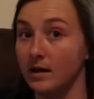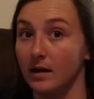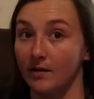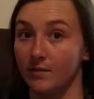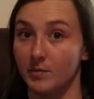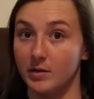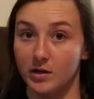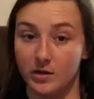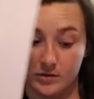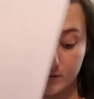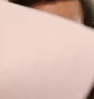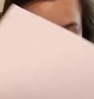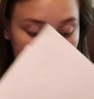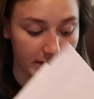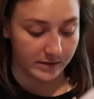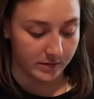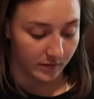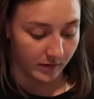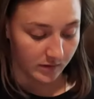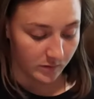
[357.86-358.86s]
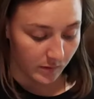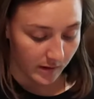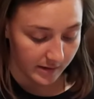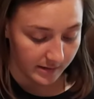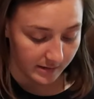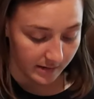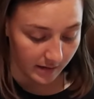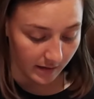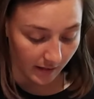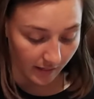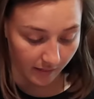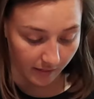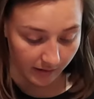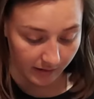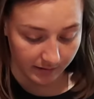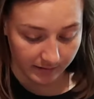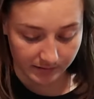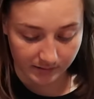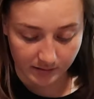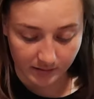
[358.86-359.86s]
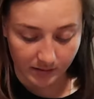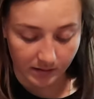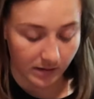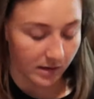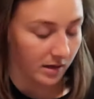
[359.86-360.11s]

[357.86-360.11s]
I've been using it, so that's why it's this.